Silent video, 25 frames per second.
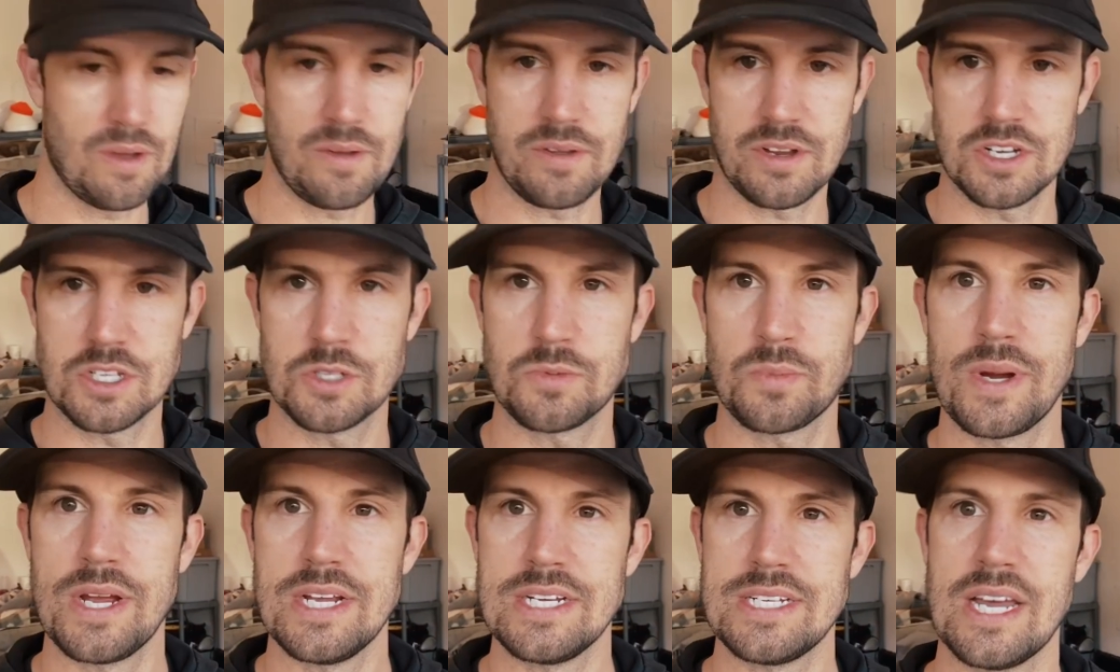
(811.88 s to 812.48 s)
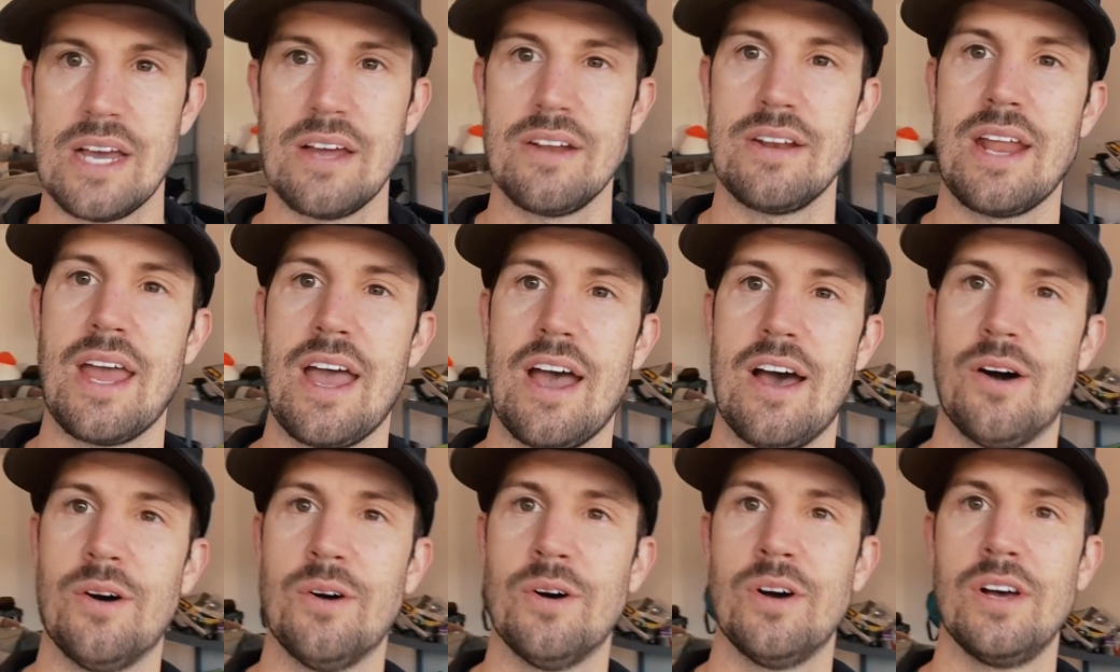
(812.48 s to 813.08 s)
gonna spray it down
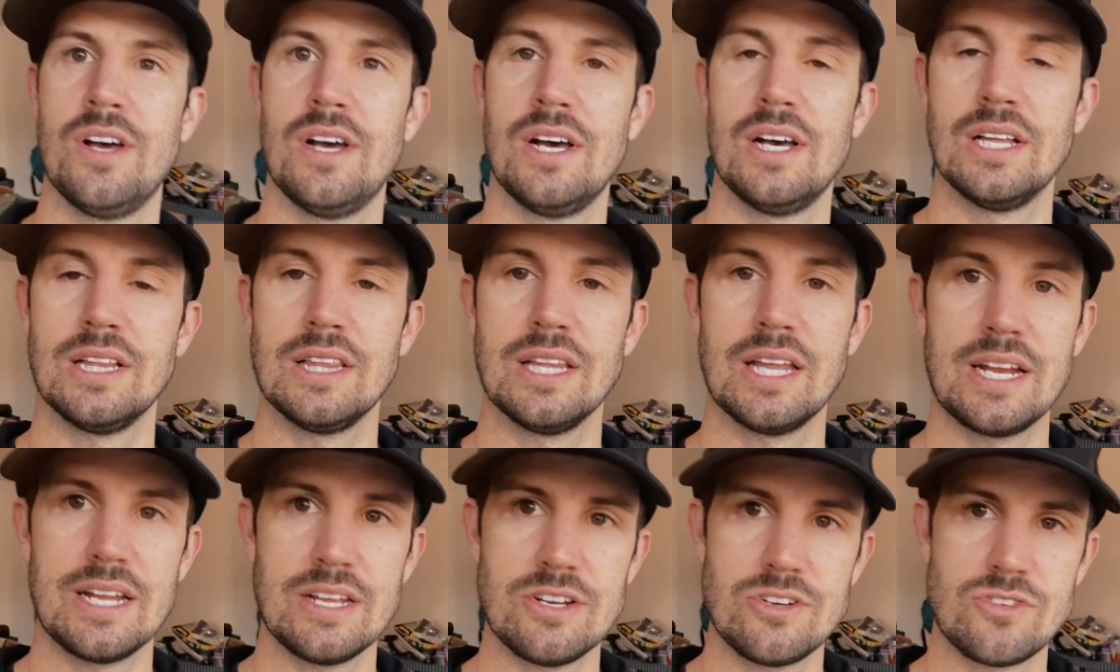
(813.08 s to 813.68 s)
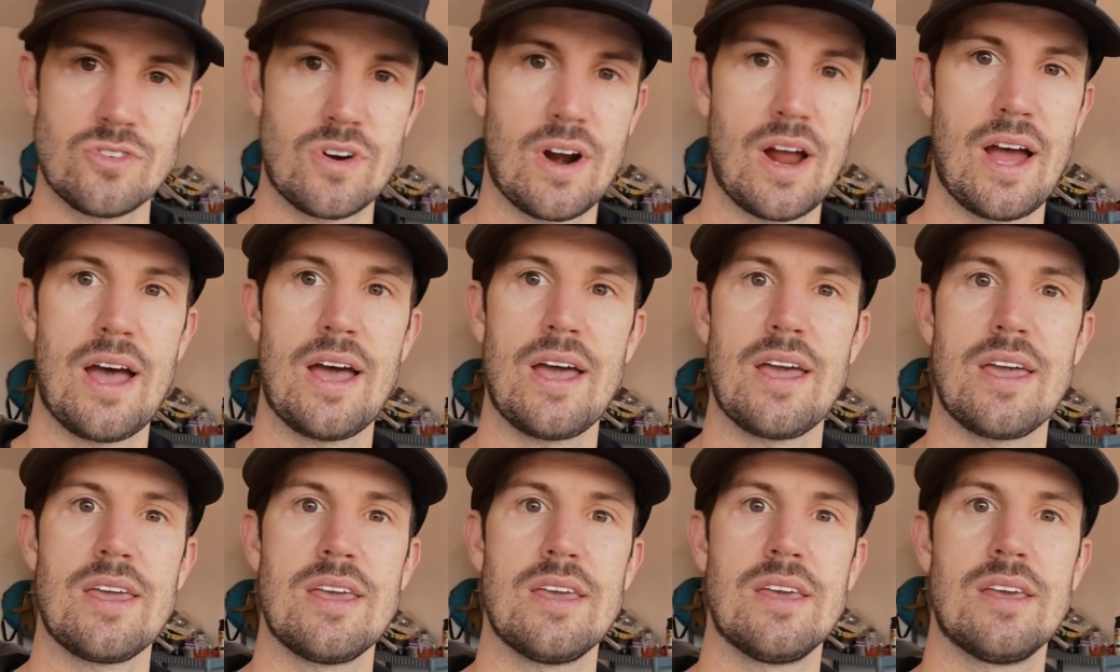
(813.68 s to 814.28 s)
now, let it
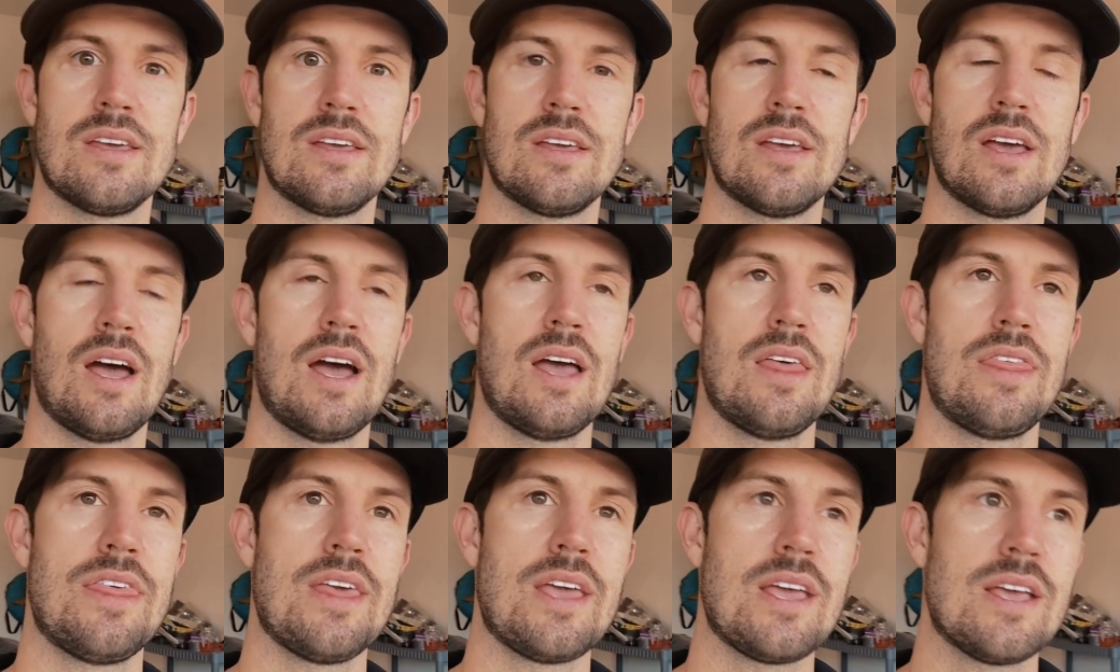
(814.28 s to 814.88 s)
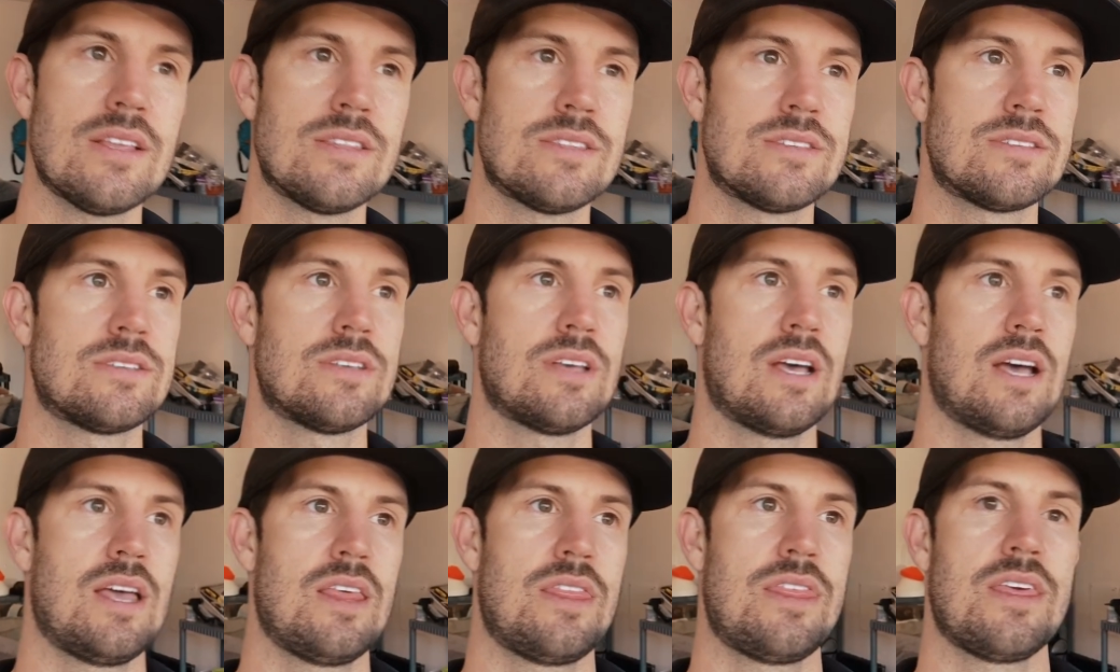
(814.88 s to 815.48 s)
dry, I think it's
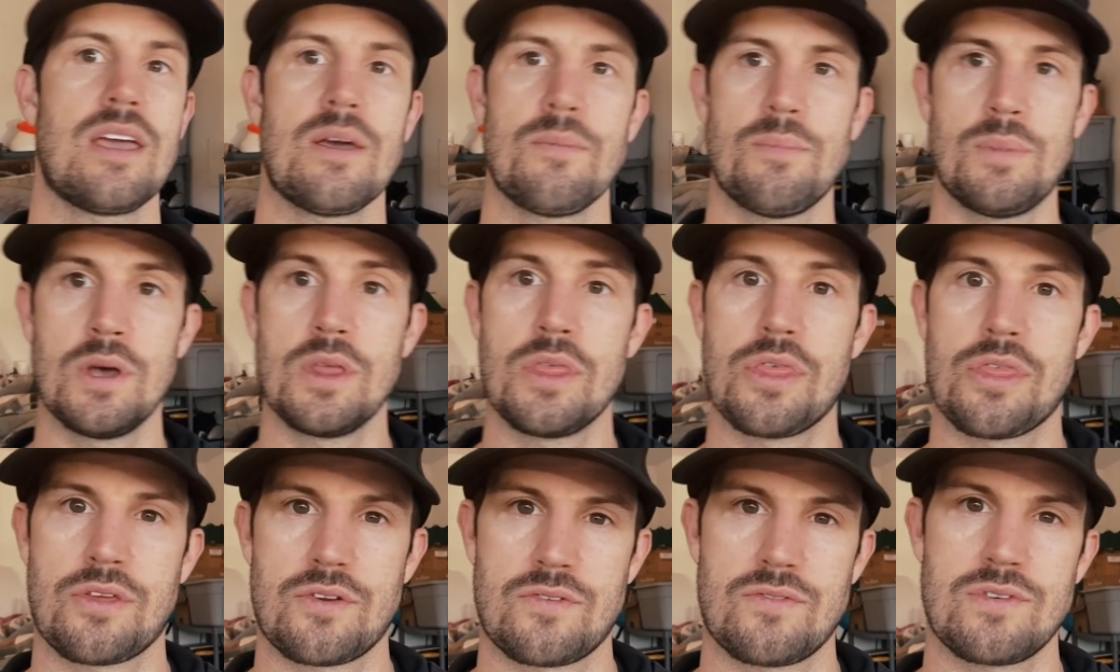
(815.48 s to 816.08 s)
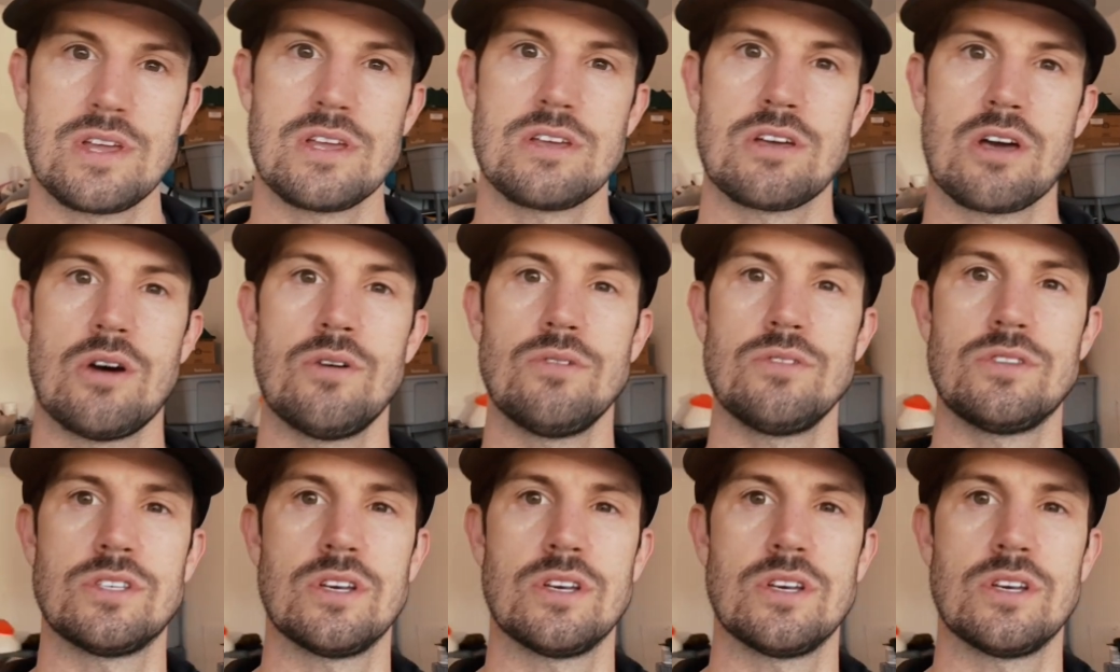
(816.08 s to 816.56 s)
I think I put three coats